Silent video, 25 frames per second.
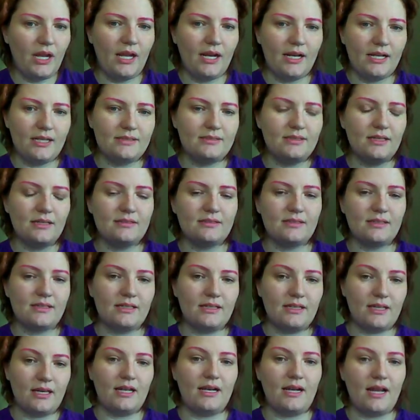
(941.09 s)
and it
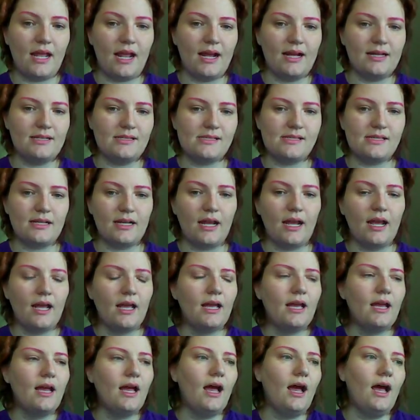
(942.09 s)
doesn't get nasty.
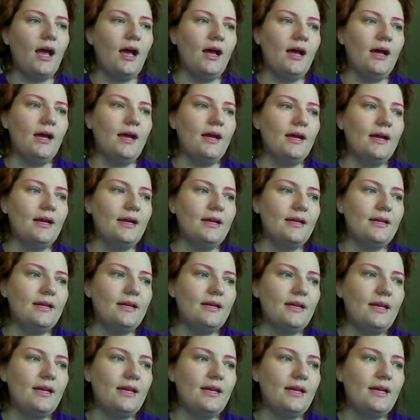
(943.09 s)
Uh,